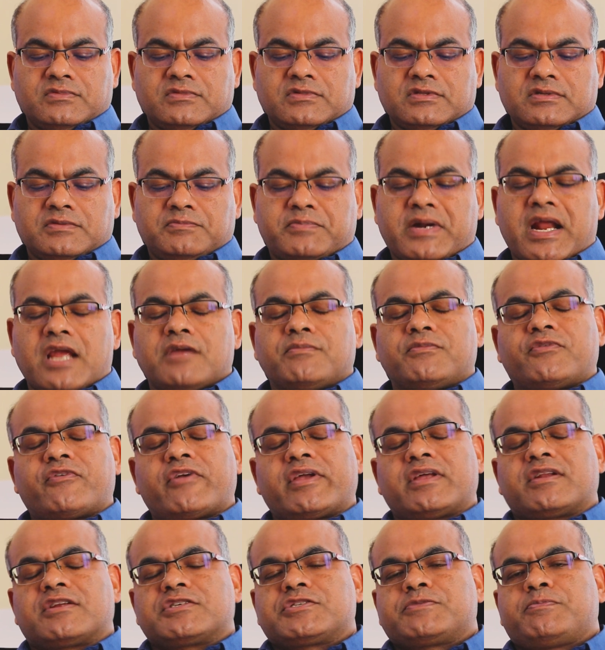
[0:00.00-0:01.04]
The
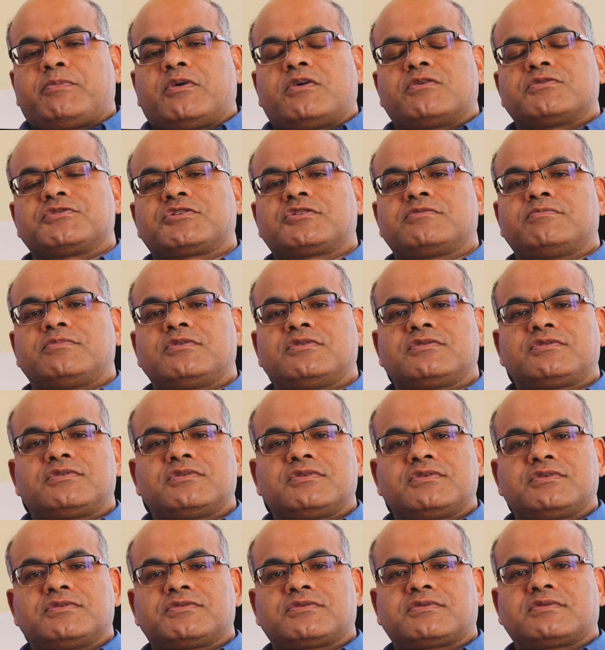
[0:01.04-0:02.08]
primary
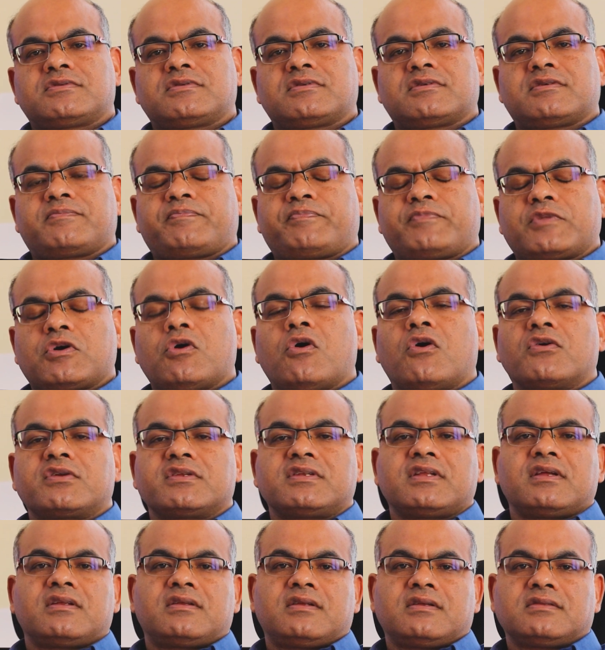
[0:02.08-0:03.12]
responsibility is
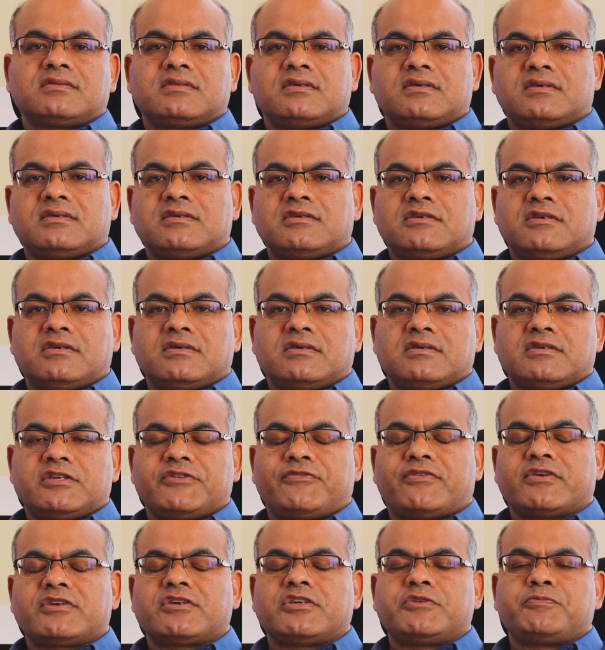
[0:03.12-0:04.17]
coordinating the
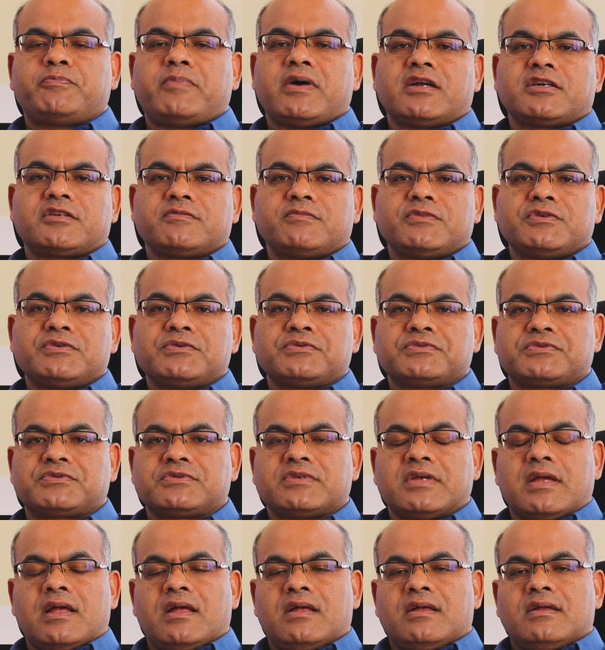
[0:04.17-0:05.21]
different departments,
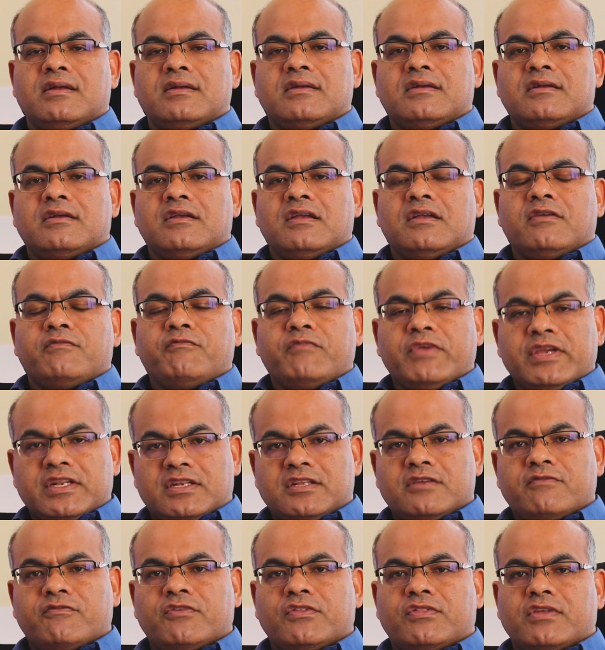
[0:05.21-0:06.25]

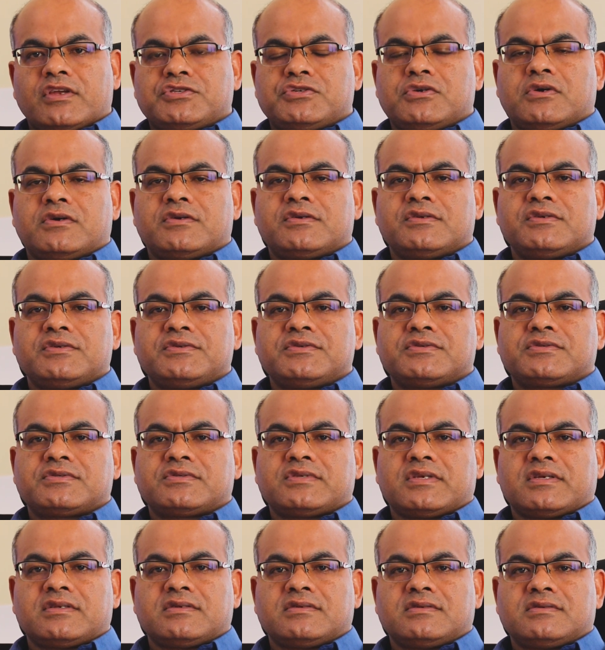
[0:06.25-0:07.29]
meeting with HODs
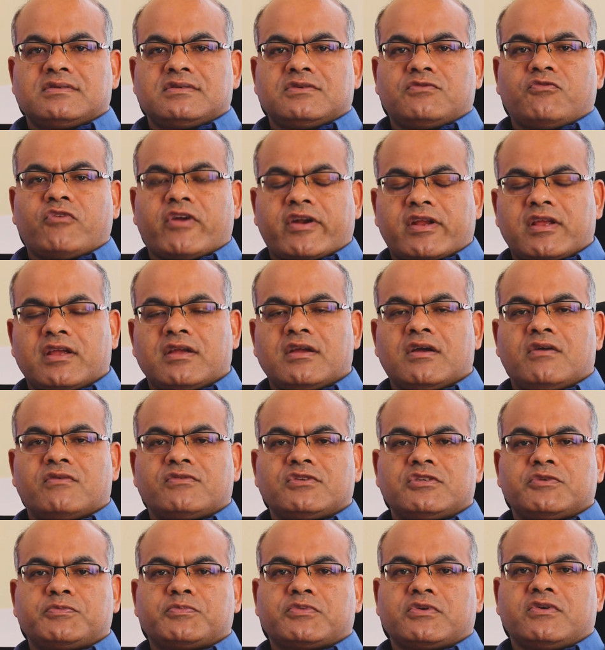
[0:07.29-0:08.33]
and working
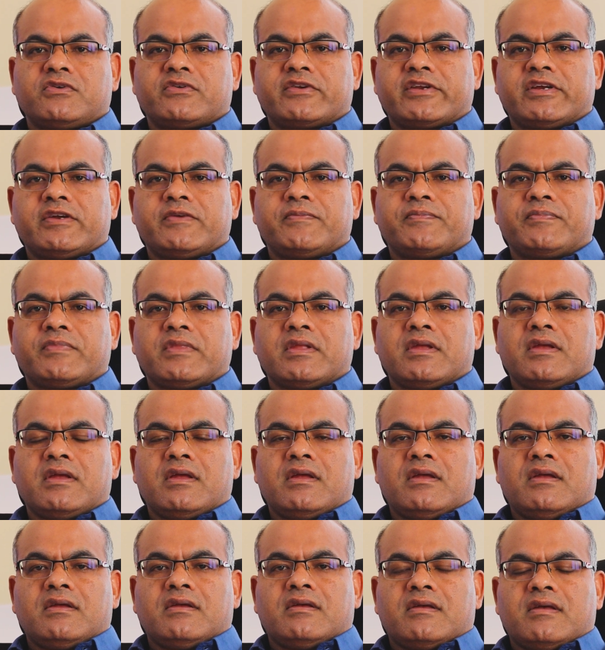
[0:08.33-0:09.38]
out the program,
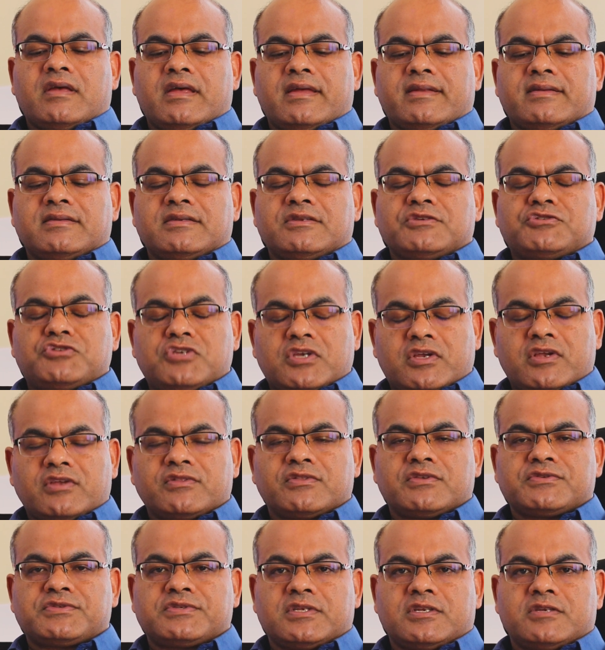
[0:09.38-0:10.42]
and checking
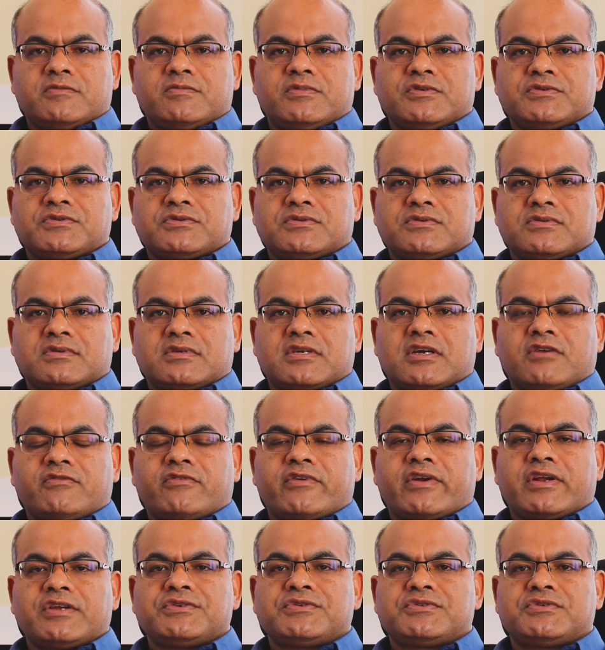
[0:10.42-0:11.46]
the syllabus
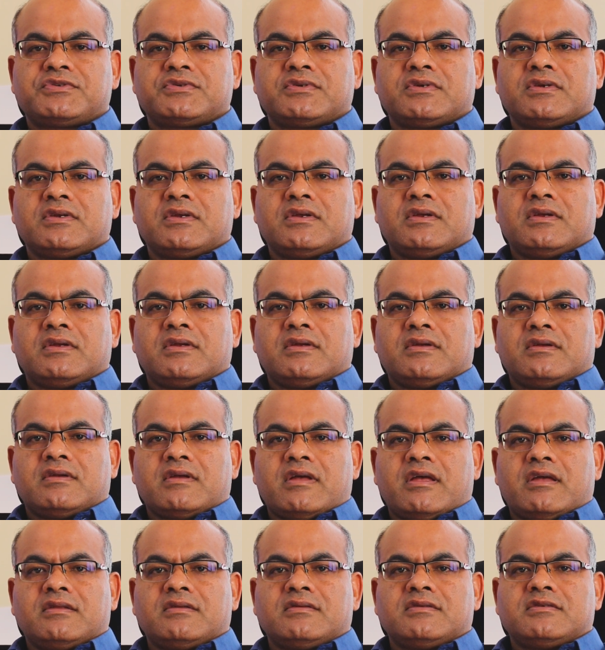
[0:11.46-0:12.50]
coverage,
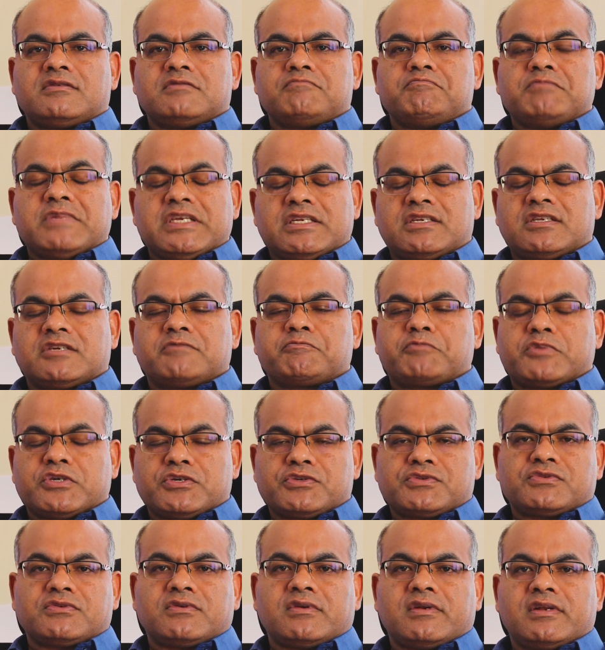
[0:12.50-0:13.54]
and meeting
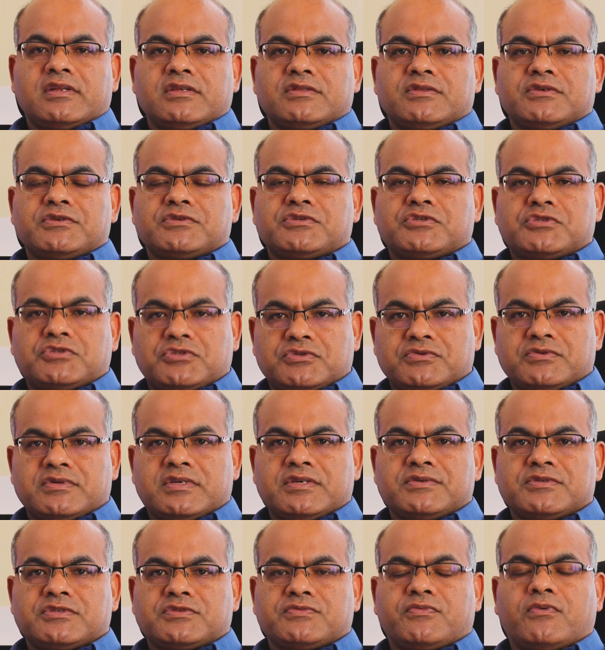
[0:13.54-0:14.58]
personally the
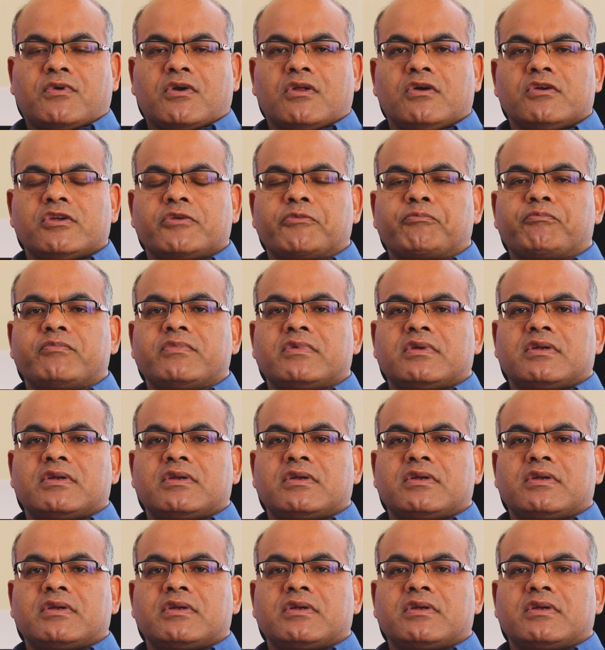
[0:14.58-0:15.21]
students, following